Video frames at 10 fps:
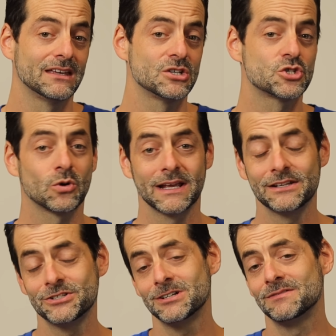Short
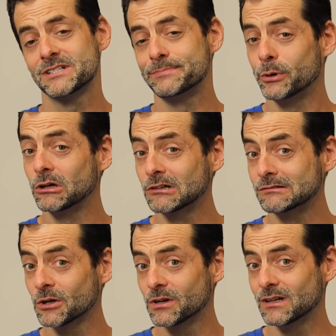answer, spoiler
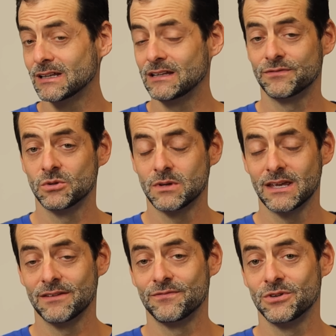alert, if you,
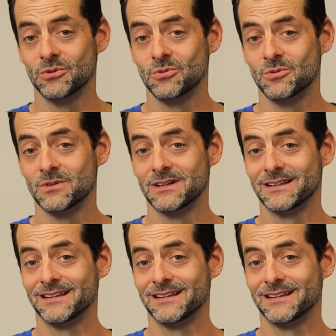if you